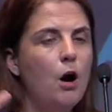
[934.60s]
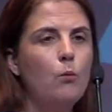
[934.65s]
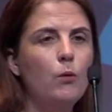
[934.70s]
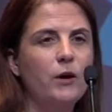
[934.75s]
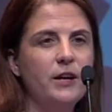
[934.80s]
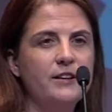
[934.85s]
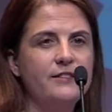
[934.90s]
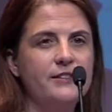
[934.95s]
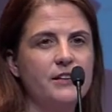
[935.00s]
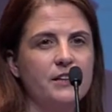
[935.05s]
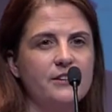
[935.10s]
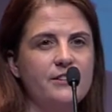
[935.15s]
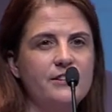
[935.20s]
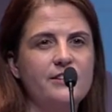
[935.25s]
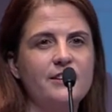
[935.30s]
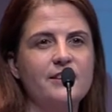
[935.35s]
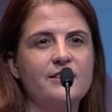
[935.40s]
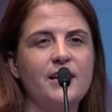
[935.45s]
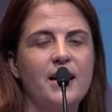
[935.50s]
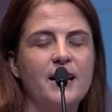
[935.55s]
And what it does
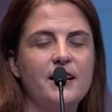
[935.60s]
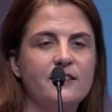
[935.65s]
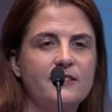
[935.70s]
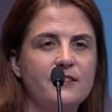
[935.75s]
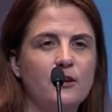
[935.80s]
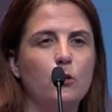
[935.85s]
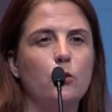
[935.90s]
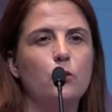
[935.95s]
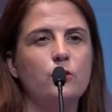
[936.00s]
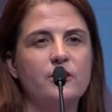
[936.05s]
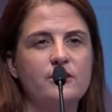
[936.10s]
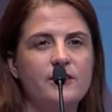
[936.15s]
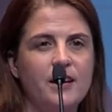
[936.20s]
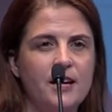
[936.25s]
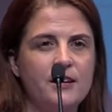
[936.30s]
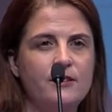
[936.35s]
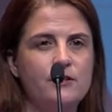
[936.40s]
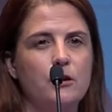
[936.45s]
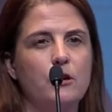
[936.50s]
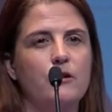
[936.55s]
is it takes all the
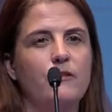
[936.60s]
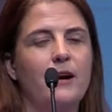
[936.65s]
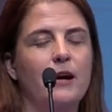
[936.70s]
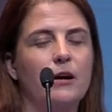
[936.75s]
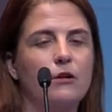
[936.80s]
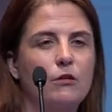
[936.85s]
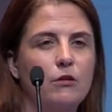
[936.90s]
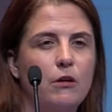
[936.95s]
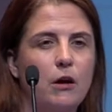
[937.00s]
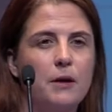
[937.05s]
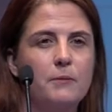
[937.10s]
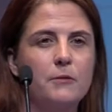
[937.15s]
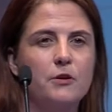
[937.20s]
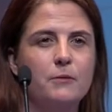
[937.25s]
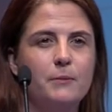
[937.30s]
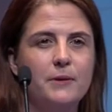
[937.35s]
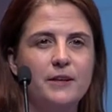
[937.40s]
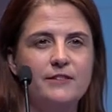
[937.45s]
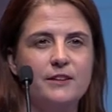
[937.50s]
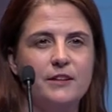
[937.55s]
data around crime
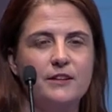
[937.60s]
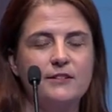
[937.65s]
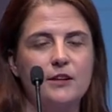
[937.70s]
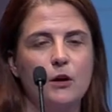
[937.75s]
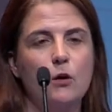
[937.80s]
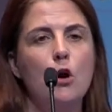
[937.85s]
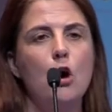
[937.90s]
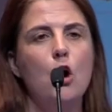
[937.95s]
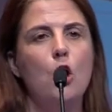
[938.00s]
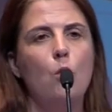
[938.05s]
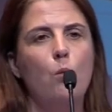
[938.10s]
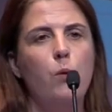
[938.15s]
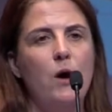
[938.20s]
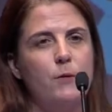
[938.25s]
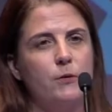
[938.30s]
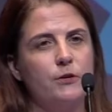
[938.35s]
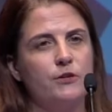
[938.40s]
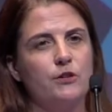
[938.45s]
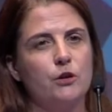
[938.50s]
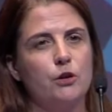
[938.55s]
committed. So
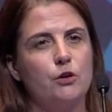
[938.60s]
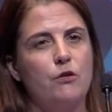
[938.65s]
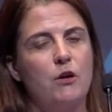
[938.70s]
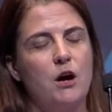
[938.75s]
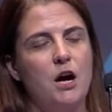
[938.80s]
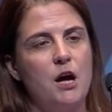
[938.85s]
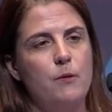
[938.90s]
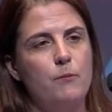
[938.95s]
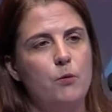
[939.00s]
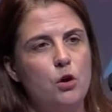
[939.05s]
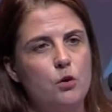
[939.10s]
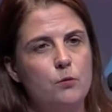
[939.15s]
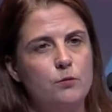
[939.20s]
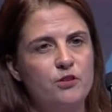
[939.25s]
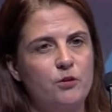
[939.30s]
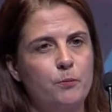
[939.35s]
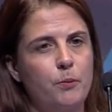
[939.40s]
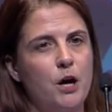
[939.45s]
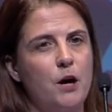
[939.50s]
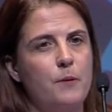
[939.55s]
where was the crime, who
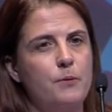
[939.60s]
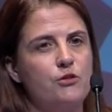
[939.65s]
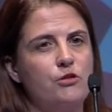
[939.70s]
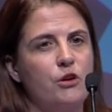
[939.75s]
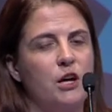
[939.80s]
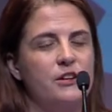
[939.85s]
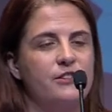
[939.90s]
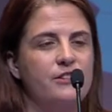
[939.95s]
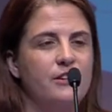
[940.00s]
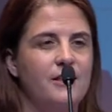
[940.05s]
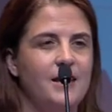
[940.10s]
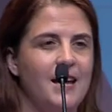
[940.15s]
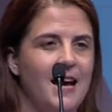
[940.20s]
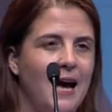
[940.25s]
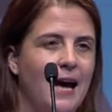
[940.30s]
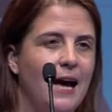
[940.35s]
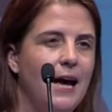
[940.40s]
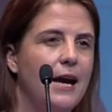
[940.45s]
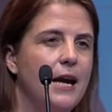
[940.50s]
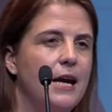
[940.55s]
was the perpetrator, the
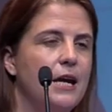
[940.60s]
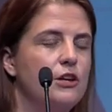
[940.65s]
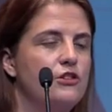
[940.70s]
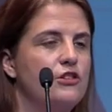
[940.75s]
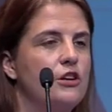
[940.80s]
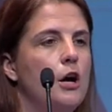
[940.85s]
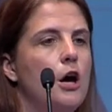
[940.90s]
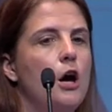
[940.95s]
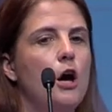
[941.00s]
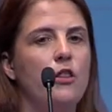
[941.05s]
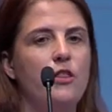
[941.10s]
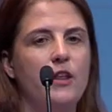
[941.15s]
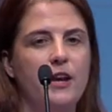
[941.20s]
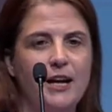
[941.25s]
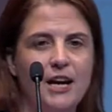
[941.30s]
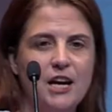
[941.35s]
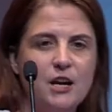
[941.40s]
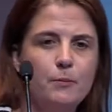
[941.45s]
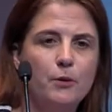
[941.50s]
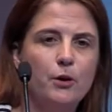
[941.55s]
age, the
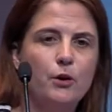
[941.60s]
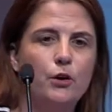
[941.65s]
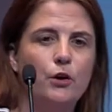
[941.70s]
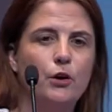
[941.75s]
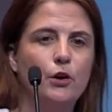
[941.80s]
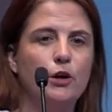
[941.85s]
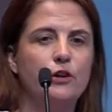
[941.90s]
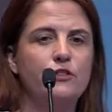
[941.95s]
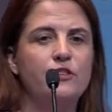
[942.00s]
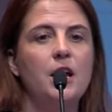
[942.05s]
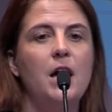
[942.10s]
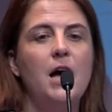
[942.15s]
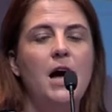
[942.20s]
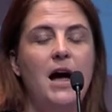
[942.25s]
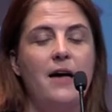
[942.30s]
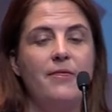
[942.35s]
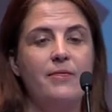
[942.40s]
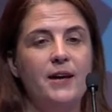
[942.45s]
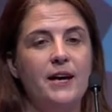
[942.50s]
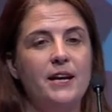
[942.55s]
neighbourhood,
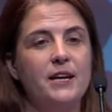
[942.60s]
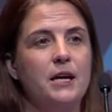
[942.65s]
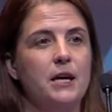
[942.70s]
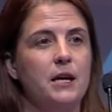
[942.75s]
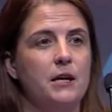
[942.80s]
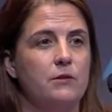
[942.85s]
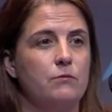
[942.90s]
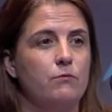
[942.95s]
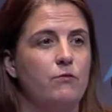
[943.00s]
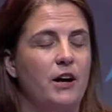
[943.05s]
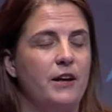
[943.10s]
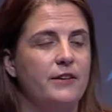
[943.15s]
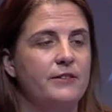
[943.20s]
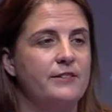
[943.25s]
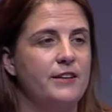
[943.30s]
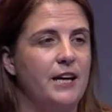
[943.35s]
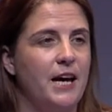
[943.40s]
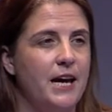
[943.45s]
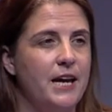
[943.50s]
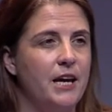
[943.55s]
and then it
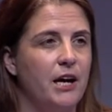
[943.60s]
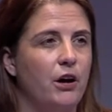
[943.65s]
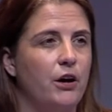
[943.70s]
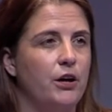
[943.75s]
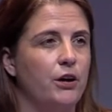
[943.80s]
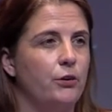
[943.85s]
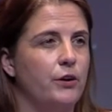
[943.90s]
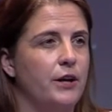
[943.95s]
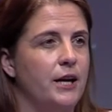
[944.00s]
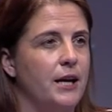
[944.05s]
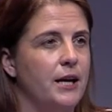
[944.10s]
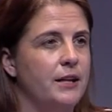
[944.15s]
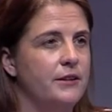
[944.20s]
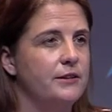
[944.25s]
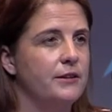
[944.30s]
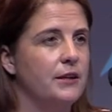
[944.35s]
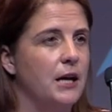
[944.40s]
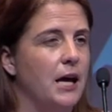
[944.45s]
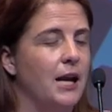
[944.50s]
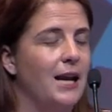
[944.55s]
runs AI on it
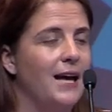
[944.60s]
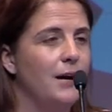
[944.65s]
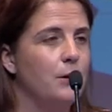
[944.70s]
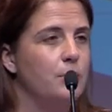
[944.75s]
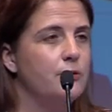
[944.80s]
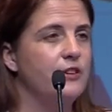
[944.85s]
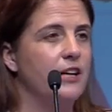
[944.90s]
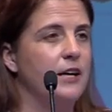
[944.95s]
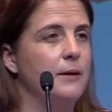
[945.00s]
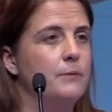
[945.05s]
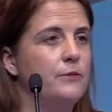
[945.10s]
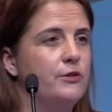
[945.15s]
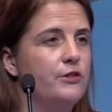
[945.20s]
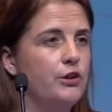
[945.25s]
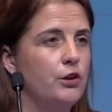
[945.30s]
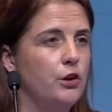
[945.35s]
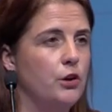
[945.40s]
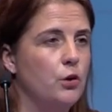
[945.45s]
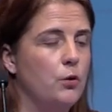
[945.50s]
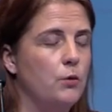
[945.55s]
and allows them
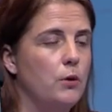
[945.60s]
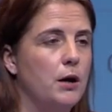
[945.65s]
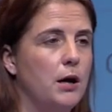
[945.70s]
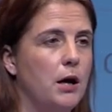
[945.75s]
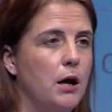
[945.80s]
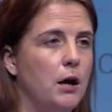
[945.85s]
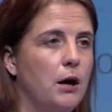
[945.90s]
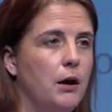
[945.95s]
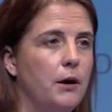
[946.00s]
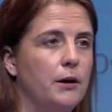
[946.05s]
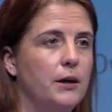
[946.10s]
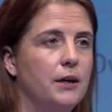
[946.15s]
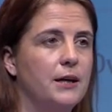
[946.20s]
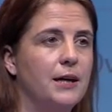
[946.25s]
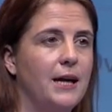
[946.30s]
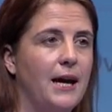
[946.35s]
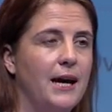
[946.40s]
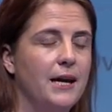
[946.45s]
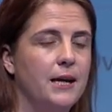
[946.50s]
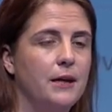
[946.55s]
to uh,
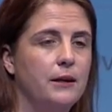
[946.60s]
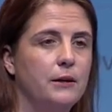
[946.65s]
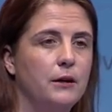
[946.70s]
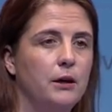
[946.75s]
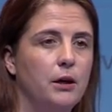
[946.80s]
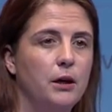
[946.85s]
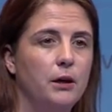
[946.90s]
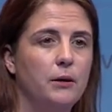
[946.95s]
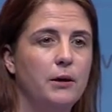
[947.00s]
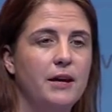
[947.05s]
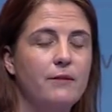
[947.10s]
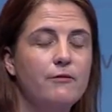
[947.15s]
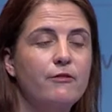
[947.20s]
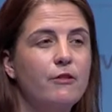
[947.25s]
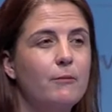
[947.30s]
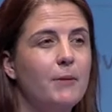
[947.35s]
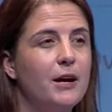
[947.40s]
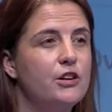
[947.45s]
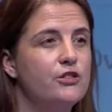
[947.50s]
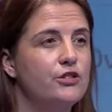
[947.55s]
gain uh,
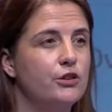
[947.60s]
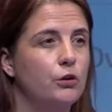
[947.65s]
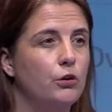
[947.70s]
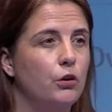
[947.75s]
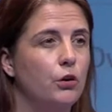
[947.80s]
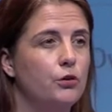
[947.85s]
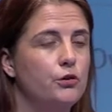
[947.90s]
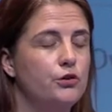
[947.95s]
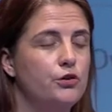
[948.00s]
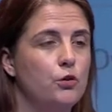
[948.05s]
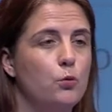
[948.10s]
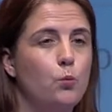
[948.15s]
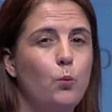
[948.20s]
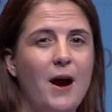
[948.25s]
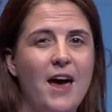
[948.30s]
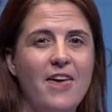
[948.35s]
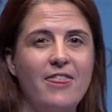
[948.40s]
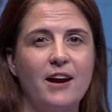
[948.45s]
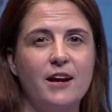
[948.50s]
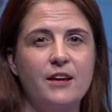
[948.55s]
information onto
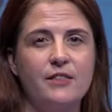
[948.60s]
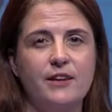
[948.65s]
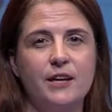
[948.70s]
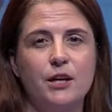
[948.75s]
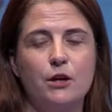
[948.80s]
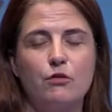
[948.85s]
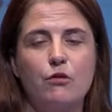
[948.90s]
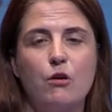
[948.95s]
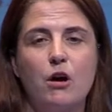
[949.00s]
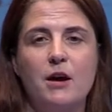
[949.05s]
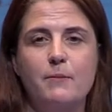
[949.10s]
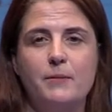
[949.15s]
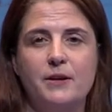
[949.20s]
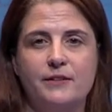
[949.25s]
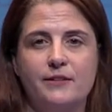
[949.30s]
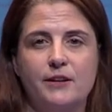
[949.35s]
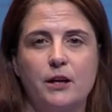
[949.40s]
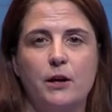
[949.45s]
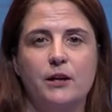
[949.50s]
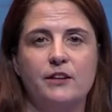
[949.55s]
where they think crime
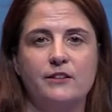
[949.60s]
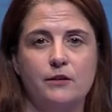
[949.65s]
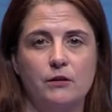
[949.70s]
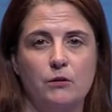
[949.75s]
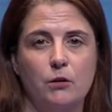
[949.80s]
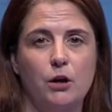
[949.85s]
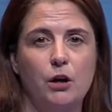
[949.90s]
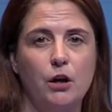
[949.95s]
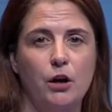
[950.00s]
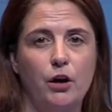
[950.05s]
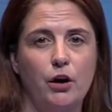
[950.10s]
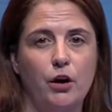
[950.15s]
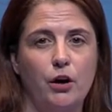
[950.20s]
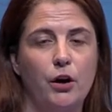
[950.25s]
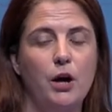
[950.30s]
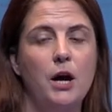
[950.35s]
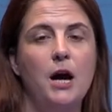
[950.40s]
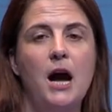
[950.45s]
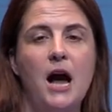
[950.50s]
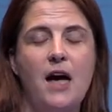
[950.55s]
is going to
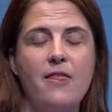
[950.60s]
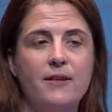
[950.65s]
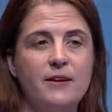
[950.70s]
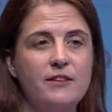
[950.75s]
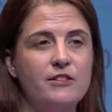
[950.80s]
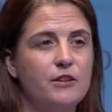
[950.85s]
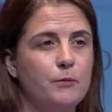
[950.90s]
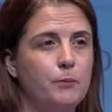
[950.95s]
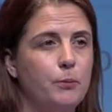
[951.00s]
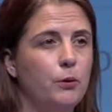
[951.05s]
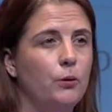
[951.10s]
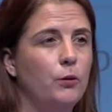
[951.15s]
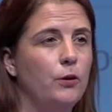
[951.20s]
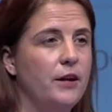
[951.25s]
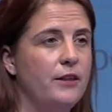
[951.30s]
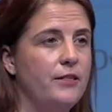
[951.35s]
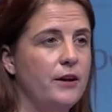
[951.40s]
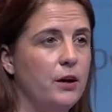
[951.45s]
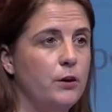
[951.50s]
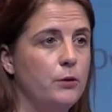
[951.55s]
occur and then
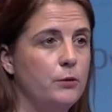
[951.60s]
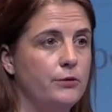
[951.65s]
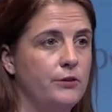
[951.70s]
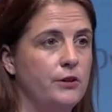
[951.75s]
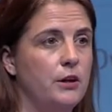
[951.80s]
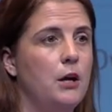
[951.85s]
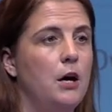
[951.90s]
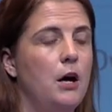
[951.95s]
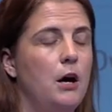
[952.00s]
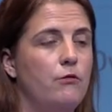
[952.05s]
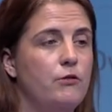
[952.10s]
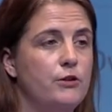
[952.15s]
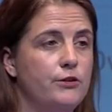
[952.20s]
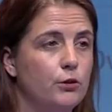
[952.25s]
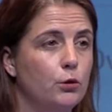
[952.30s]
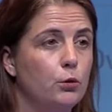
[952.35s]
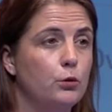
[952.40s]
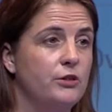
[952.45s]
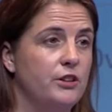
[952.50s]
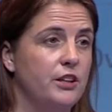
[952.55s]
deploy those
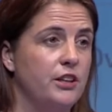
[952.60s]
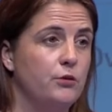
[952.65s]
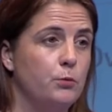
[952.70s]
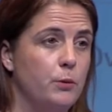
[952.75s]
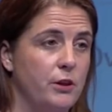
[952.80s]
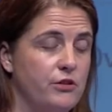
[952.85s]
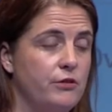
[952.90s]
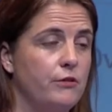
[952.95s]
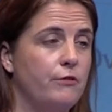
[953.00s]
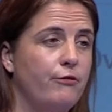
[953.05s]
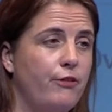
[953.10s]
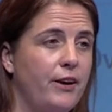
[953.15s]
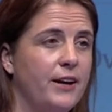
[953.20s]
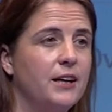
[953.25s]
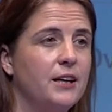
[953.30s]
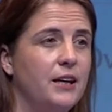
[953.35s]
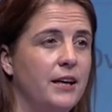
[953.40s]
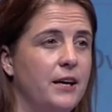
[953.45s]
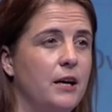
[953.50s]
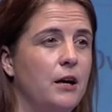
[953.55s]
resources, which
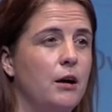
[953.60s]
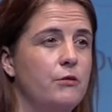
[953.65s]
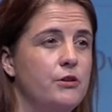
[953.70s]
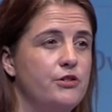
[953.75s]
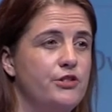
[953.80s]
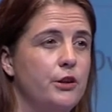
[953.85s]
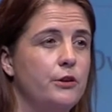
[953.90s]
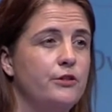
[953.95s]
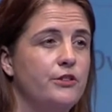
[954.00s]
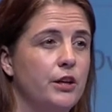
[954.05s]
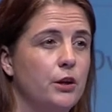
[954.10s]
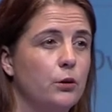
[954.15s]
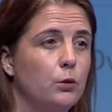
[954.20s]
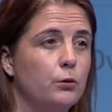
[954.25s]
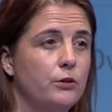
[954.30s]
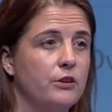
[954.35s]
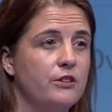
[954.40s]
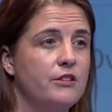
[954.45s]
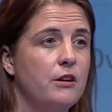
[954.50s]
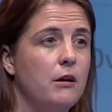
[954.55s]
frankly are reducing
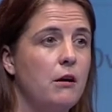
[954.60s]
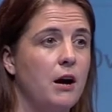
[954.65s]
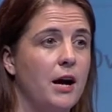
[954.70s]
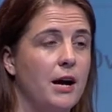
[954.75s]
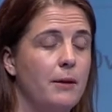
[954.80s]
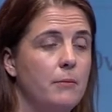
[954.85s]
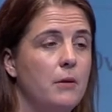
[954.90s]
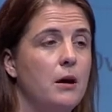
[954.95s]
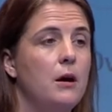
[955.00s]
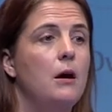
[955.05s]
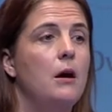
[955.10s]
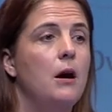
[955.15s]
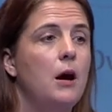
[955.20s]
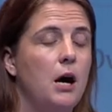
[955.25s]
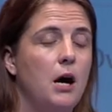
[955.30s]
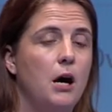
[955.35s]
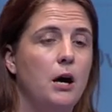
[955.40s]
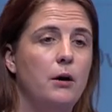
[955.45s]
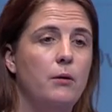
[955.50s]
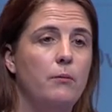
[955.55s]
all the time,
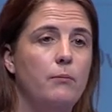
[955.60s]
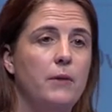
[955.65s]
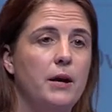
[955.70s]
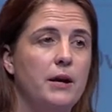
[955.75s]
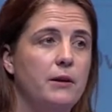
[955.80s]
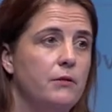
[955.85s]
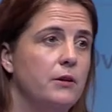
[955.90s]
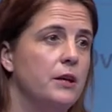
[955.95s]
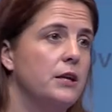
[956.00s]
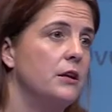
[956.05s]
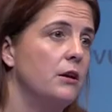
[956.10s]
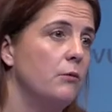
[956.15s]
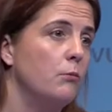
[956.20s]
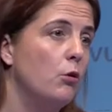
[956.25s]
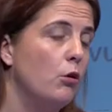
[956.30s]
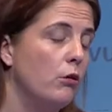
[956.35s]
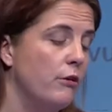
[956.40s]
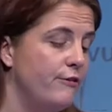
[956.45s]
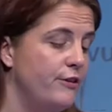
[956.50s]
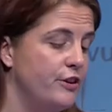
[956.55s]
um, you know,
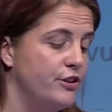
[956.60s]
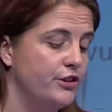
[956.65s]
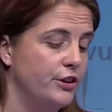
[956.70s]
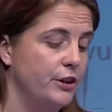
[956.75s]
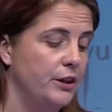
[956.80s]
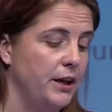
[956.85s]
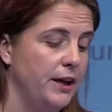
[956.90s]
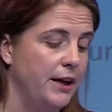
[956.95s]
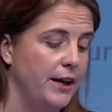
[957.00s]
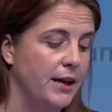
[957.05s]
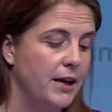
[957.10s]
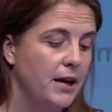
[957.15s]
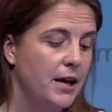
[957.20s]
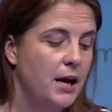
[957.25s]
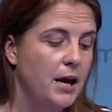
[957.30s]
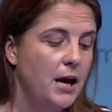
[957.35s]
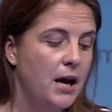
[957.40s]
more efficiently.